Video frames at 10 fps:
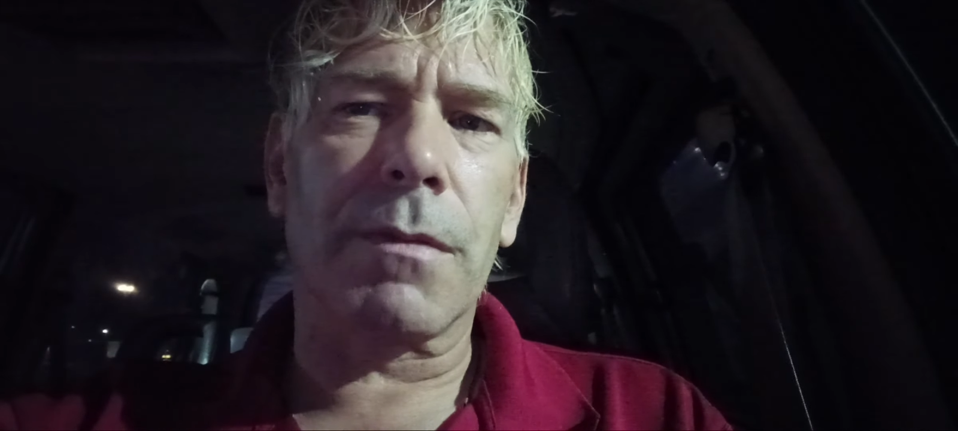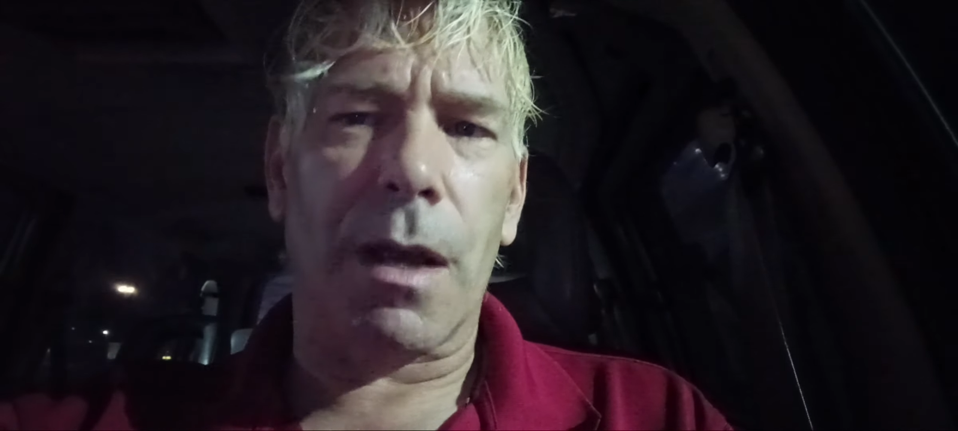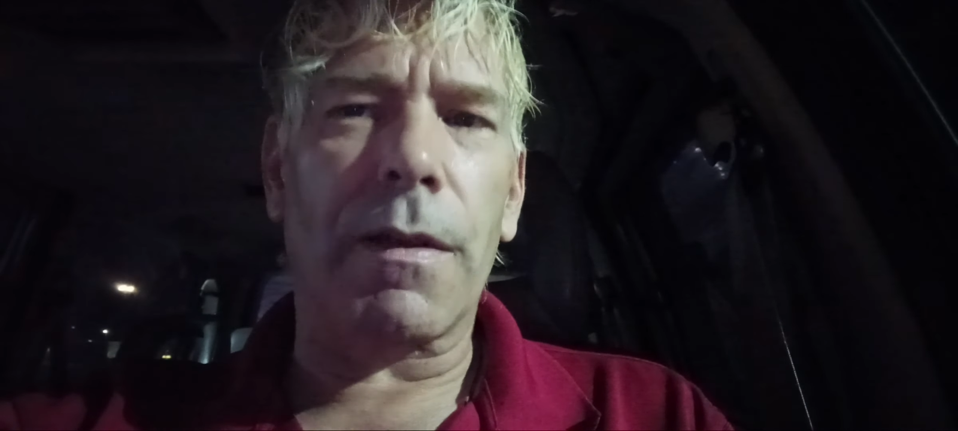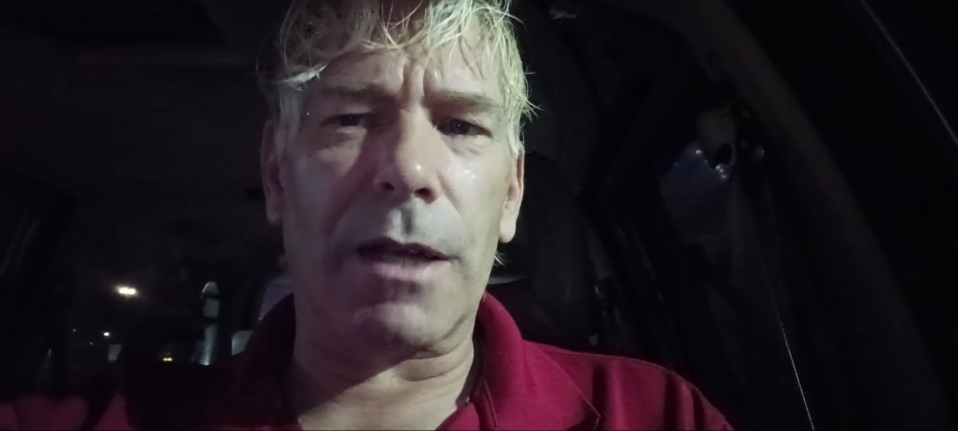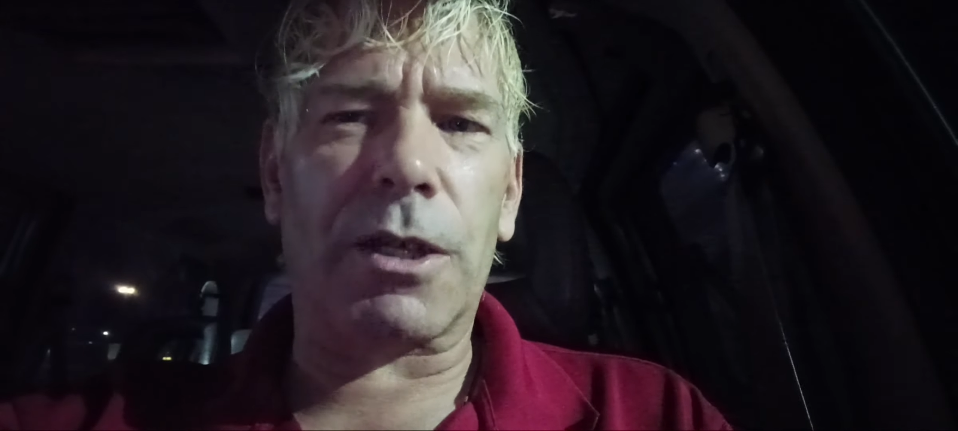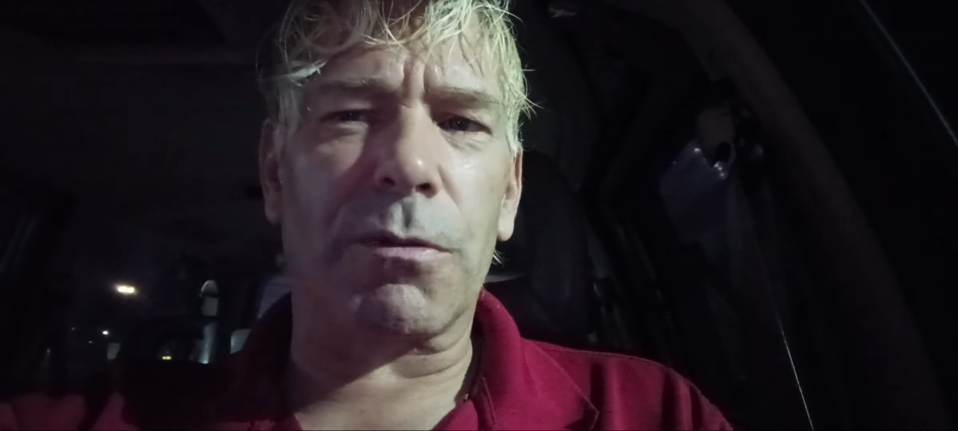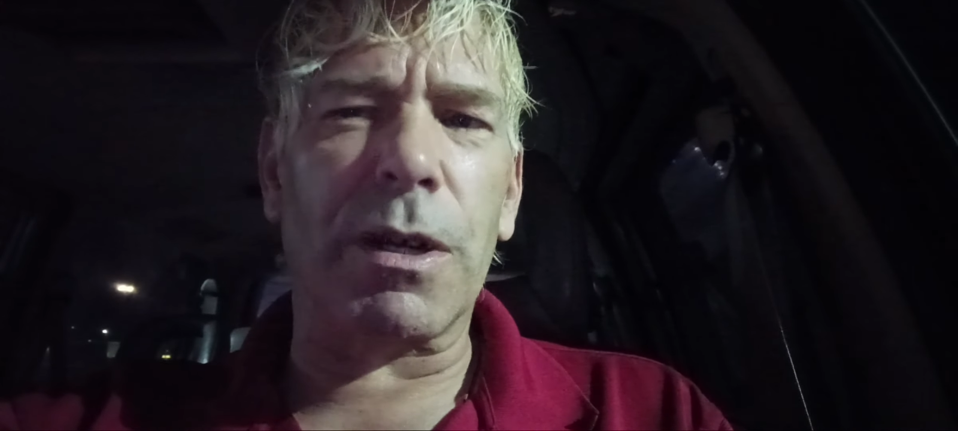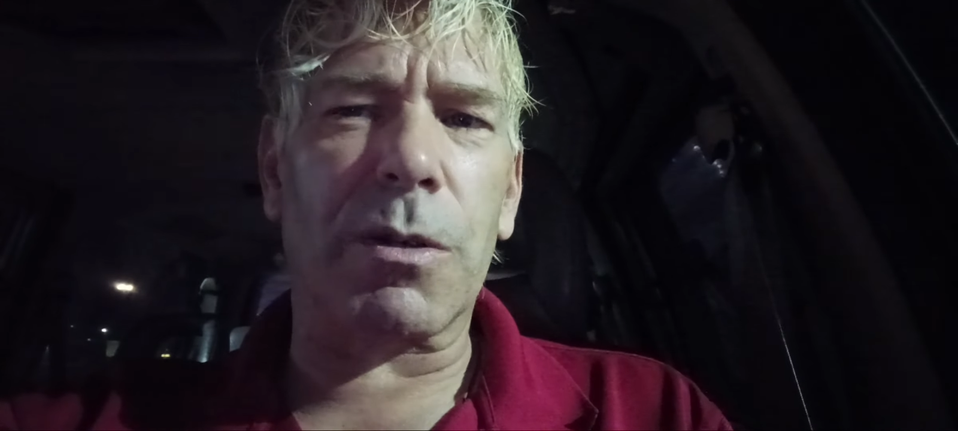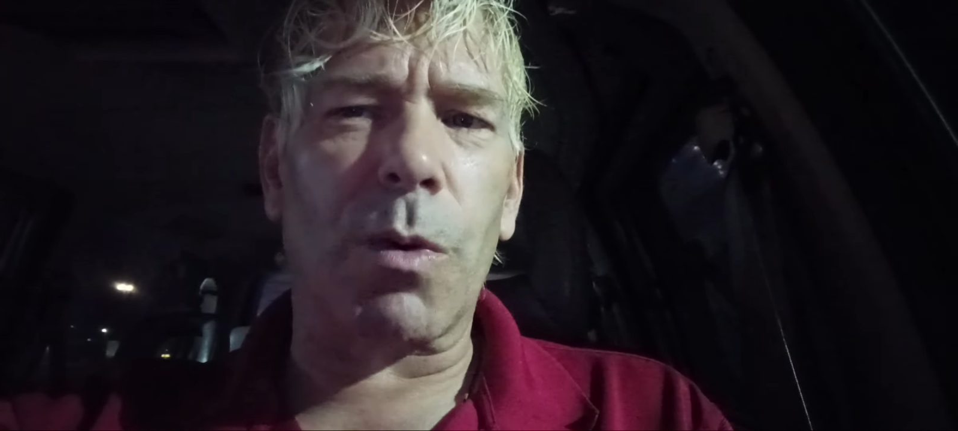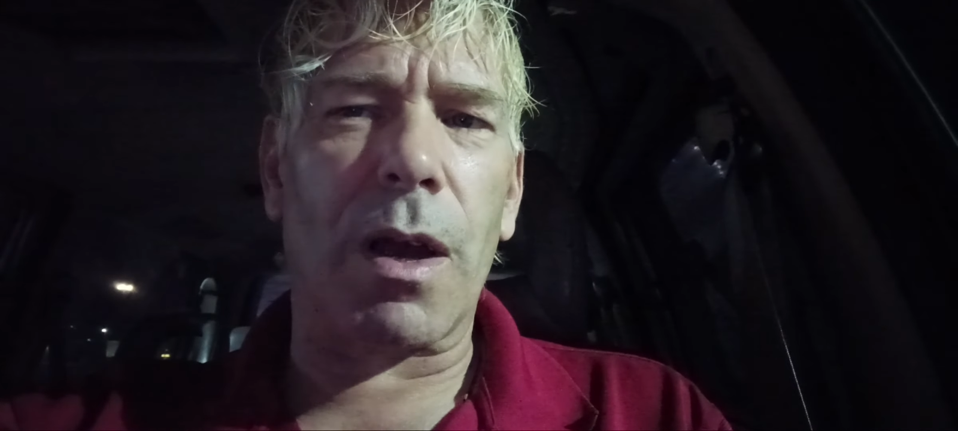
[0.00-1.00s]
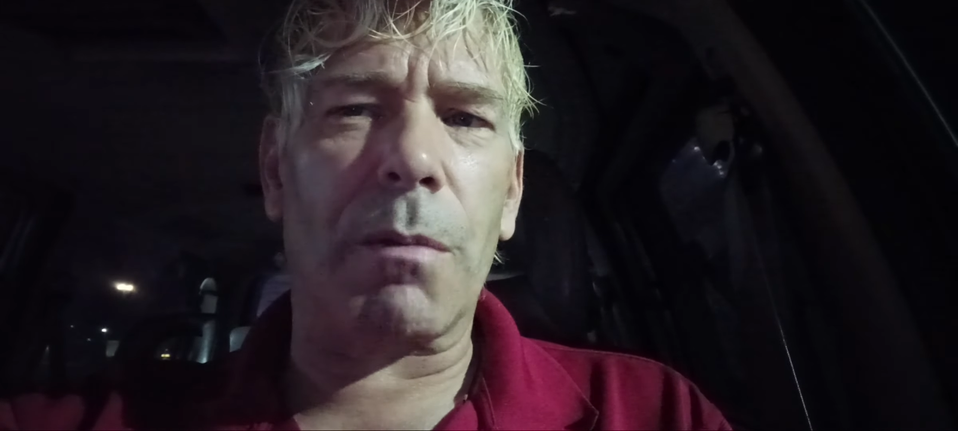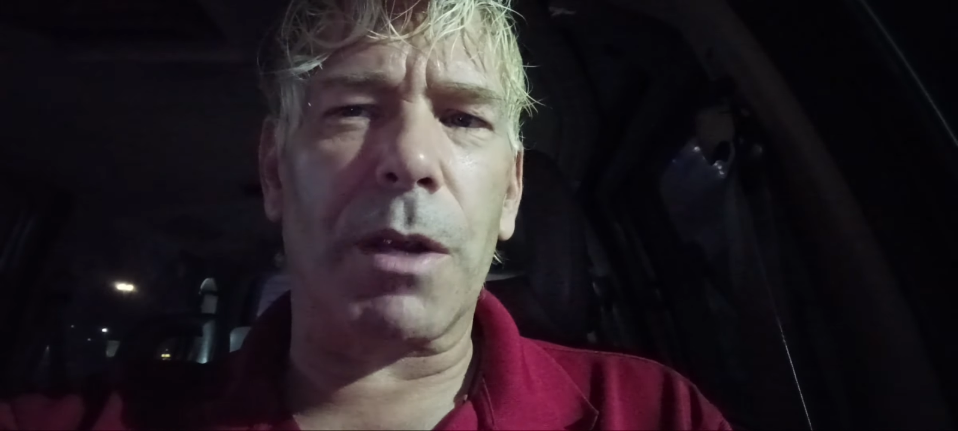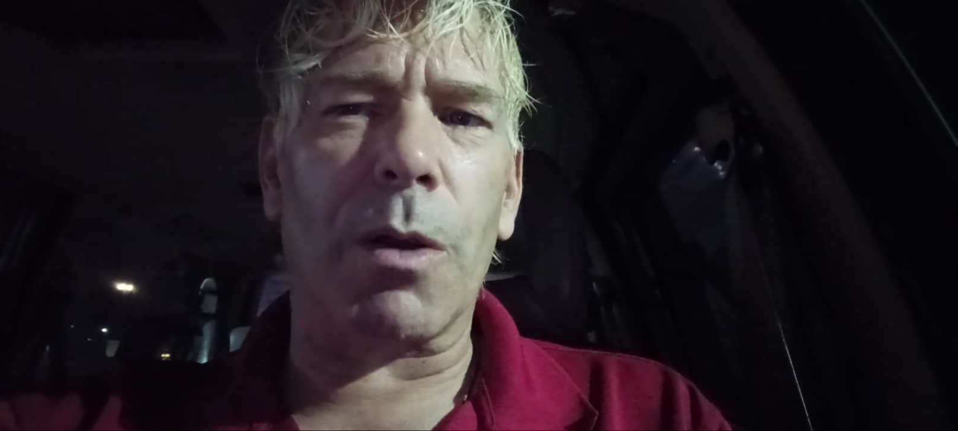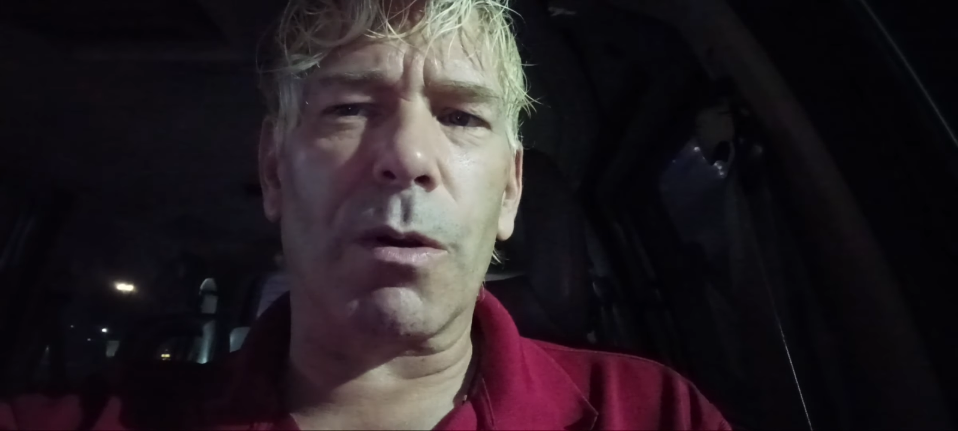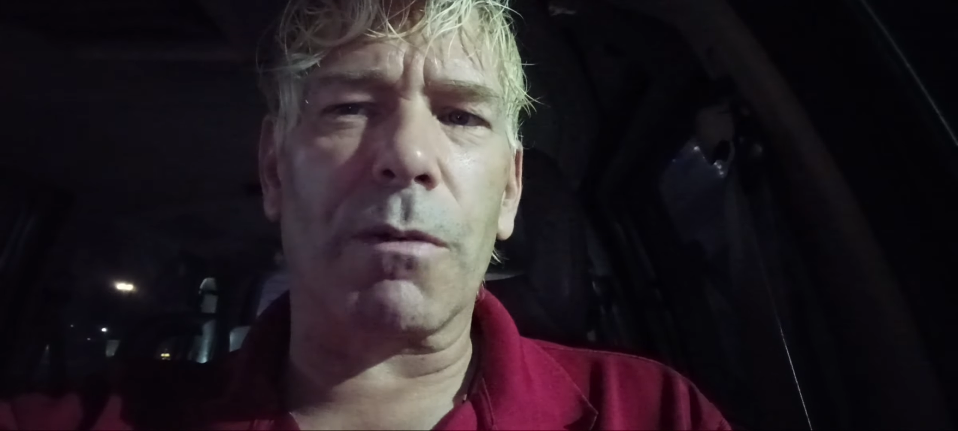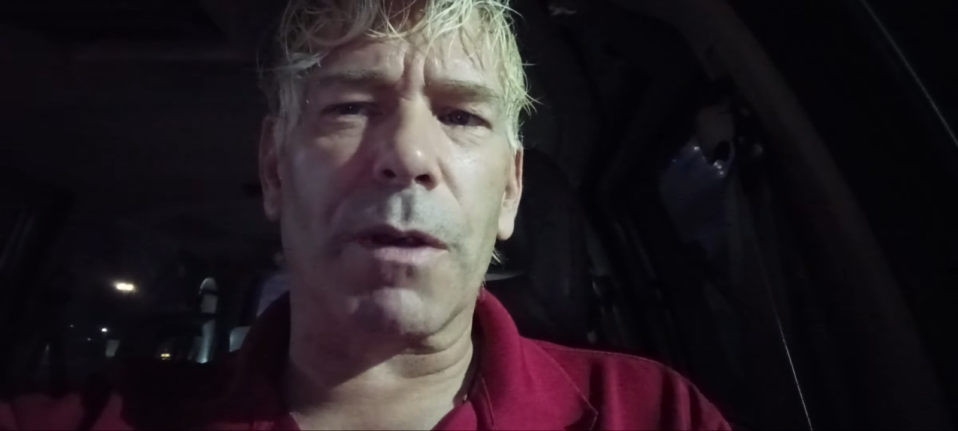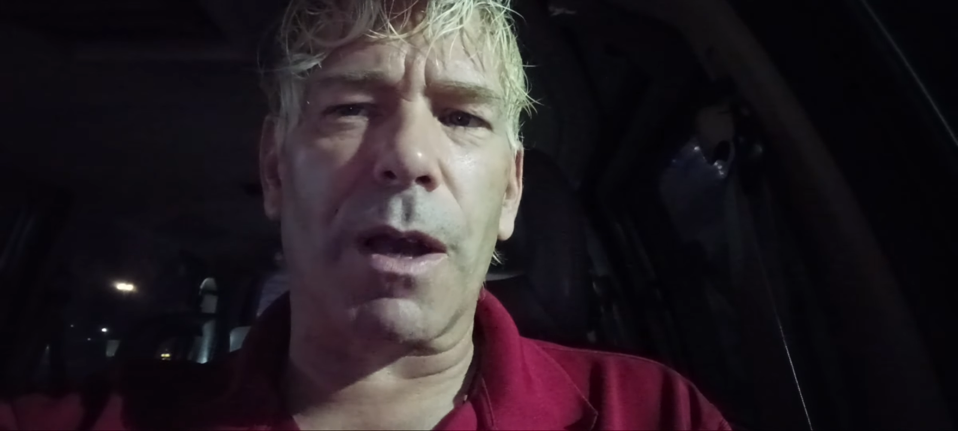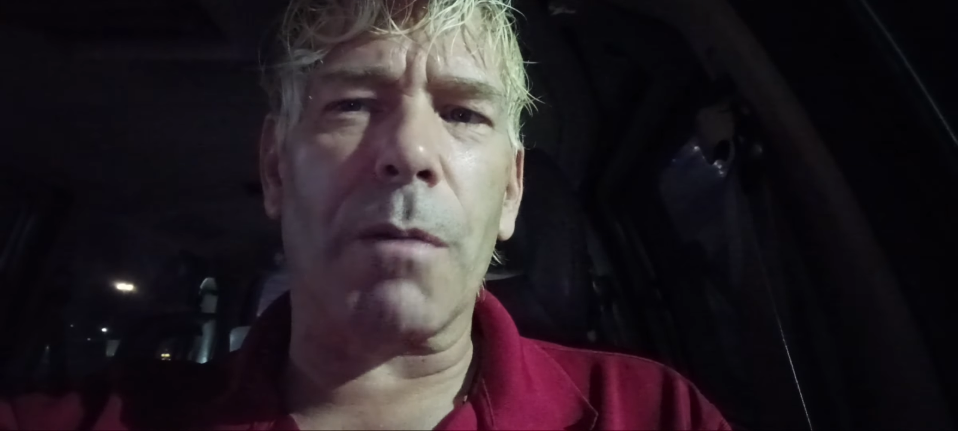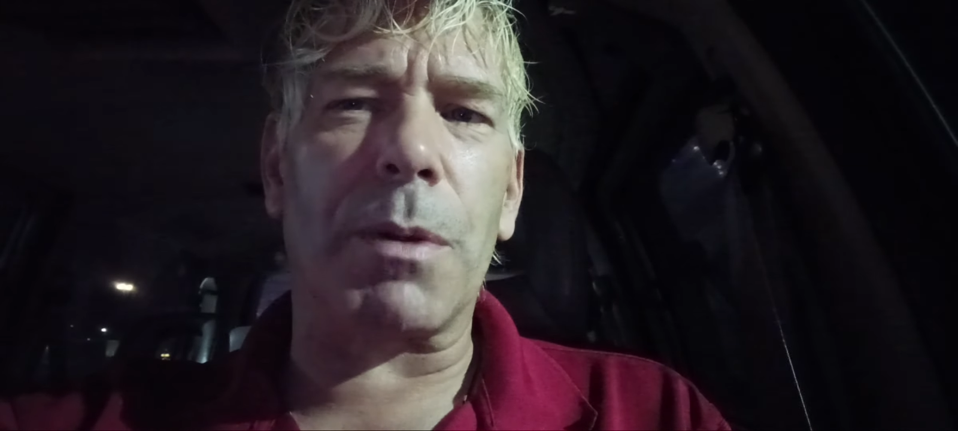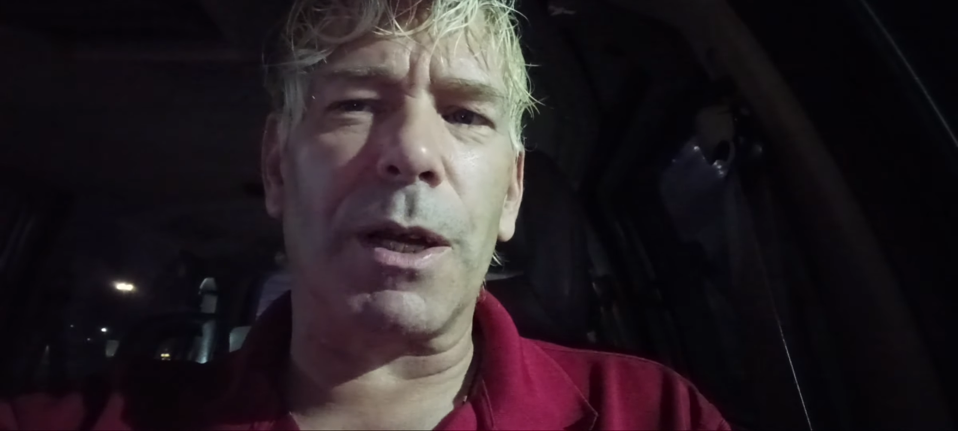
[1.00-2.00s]
That's the reason why I'm the owner of the
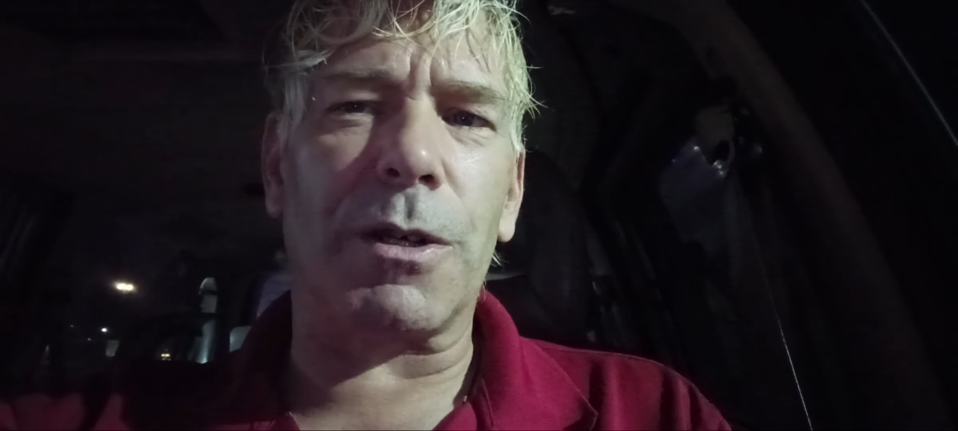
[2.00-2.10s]
companies,